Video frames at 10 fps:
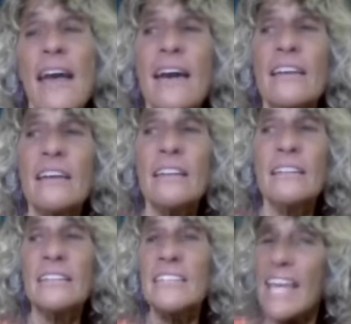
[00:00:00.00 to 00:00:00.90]
and
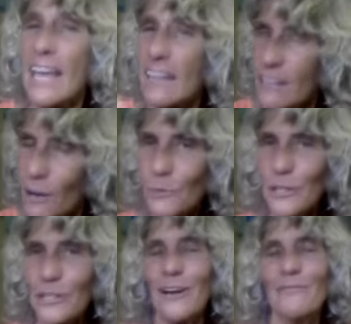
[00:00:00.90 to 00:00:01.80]
and then i'll
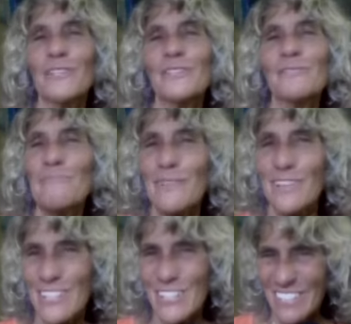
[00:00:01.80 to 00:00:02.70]
work on what the
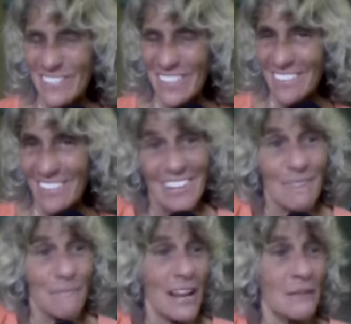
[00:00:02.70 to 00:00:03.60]
repercussions of that are
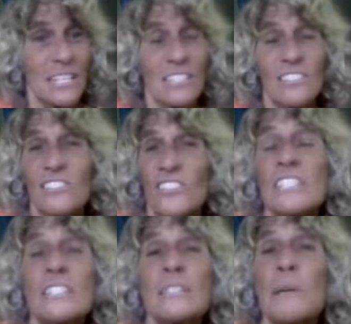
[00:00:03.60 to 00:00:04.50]
and perhaps that's
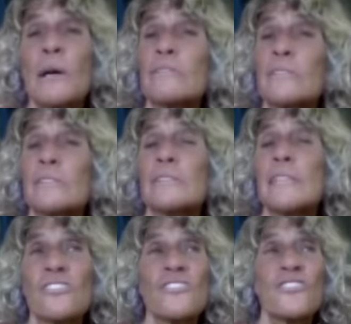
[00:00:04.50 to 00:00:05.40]
just as powerful and,
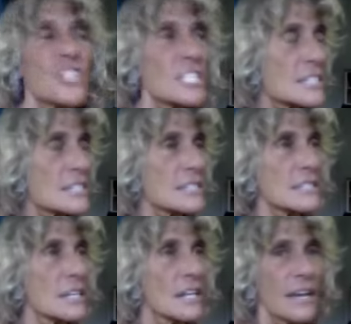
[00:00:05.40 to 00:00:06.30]
and just as
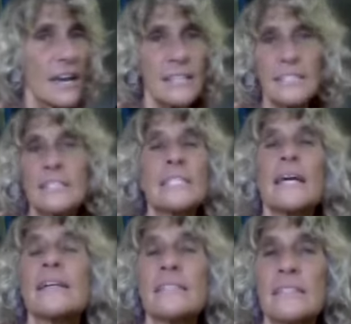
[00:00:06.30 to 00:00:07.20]
as
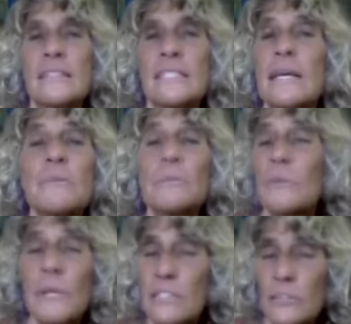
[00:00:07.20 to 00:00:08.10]
as an acceptable
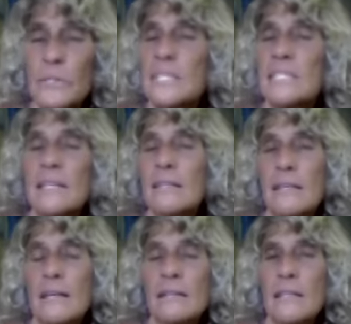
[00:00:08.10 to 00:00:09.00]
way to do it as
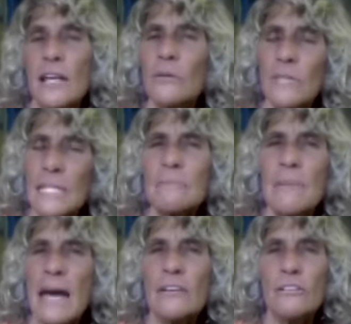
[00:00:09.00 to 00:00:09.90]
anything else mm-hmm. i don't think it
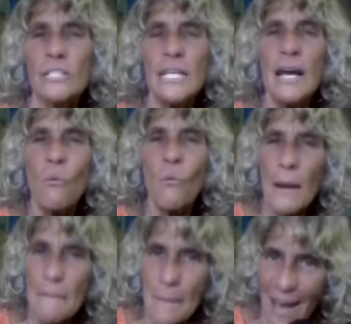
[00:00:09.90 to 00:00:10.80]
matters
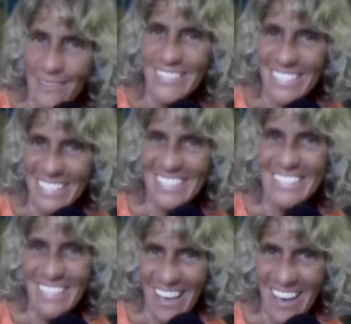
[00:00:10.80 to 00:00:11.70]
what matters
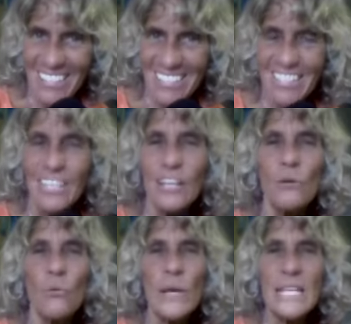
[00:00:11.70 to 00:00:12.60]
is that
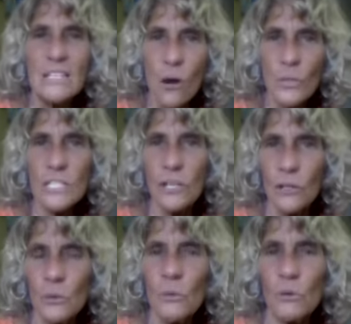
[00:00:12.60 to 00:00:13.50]
we notice
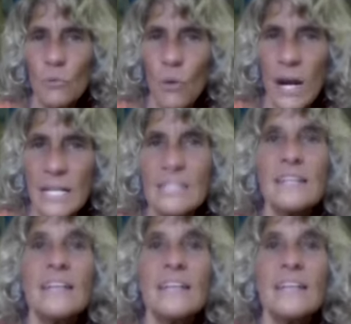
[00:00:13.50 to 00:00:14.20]
who or what